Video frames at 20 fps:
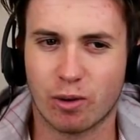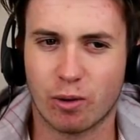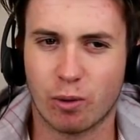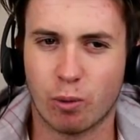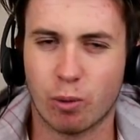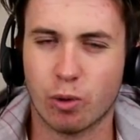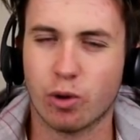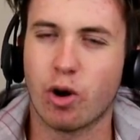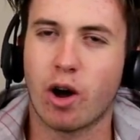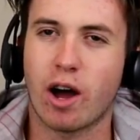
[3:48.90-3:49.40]

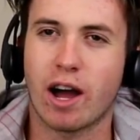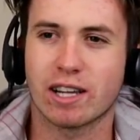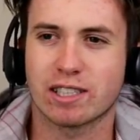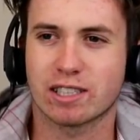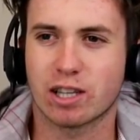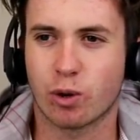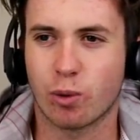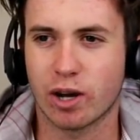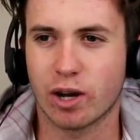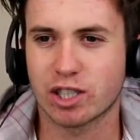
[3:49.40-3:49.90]
Well, not
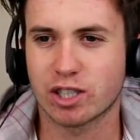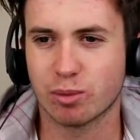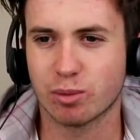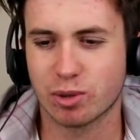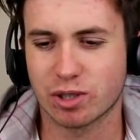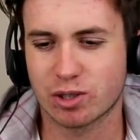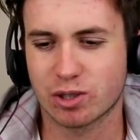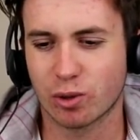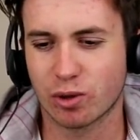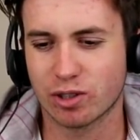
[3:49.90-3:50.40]
ask a question,
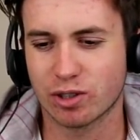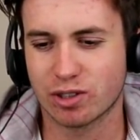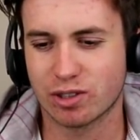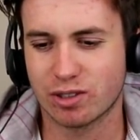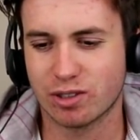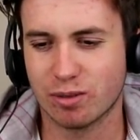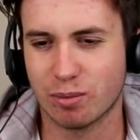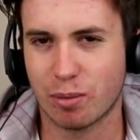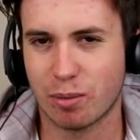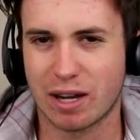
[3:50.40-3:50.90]
but sort of
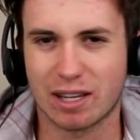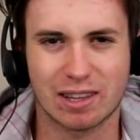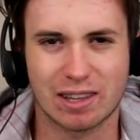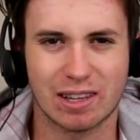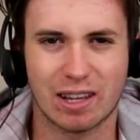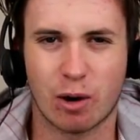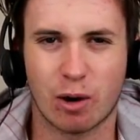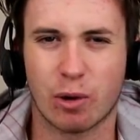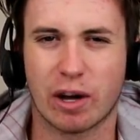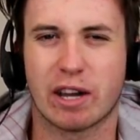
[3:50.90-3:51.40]

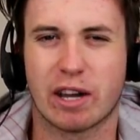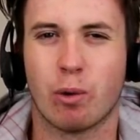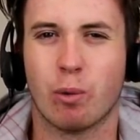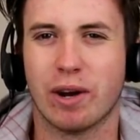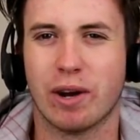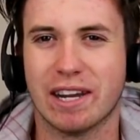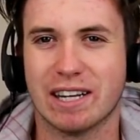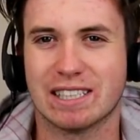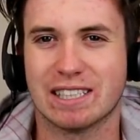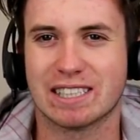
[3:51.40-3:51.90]
make like a
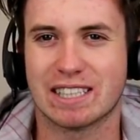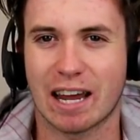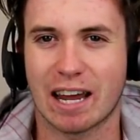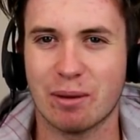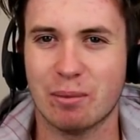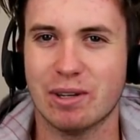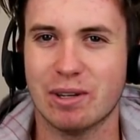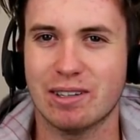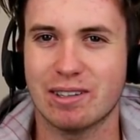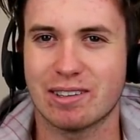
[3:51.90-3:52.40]
weird
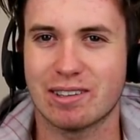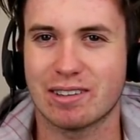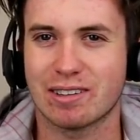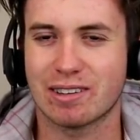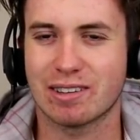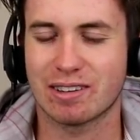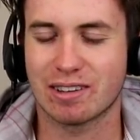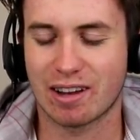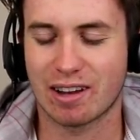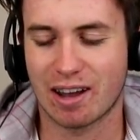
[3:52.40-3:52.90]
statement.
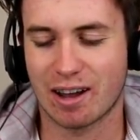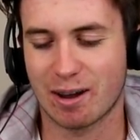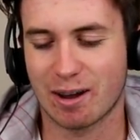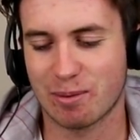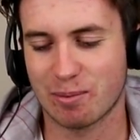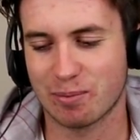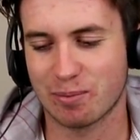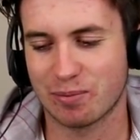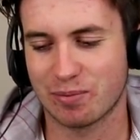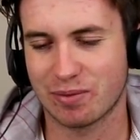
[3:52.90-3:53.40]

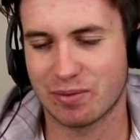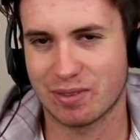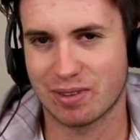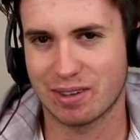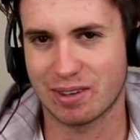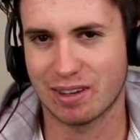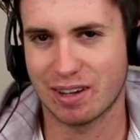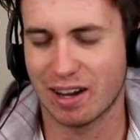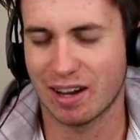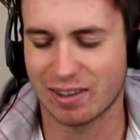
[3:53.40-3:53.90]

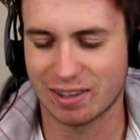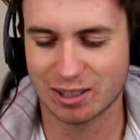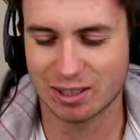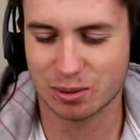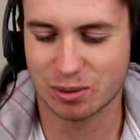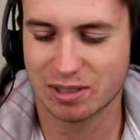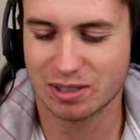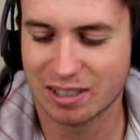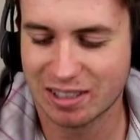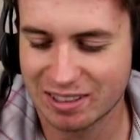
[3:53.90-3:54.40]
Yeah, and this
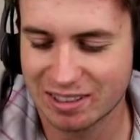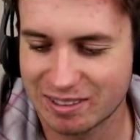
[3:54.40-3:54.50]
was it.